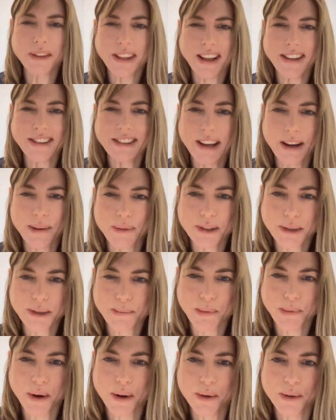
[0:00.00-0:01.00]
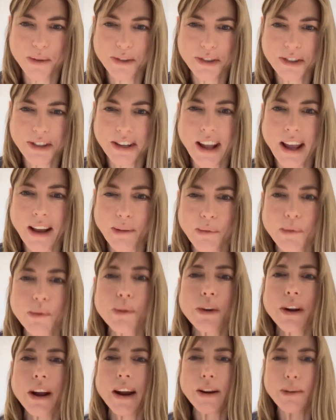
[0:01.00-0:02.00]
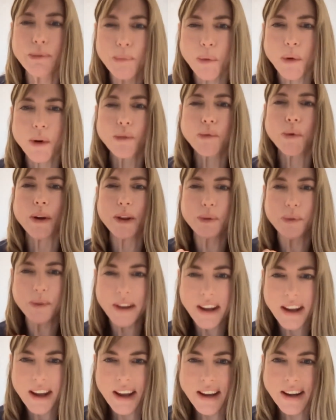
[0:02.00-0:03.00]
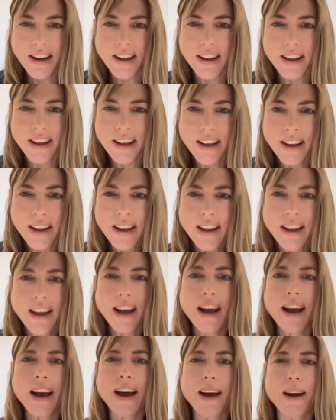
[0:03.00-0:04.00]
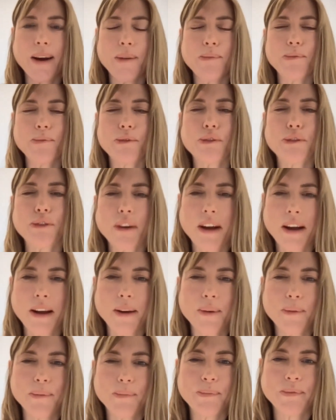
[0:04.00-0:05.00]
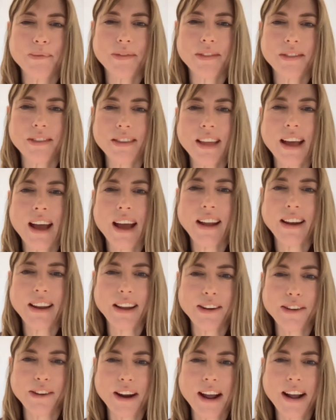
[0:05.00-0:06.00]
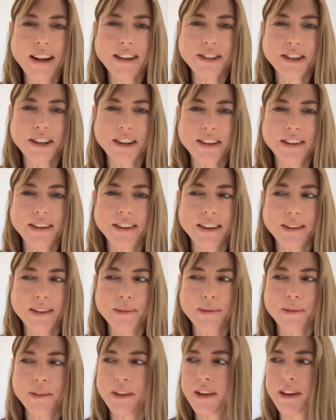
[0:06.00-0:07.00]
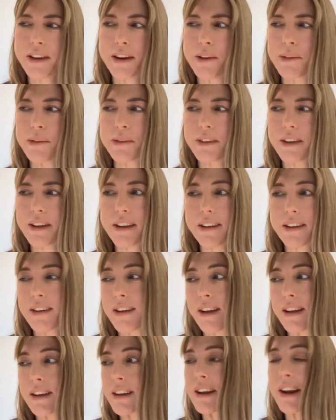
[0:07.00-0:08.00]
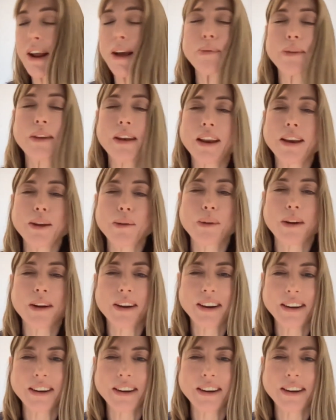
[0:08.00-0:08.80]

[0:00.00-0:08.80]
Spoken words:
with that sandwich approach to get kind of more of what you need from that interaction, can happen anywhere,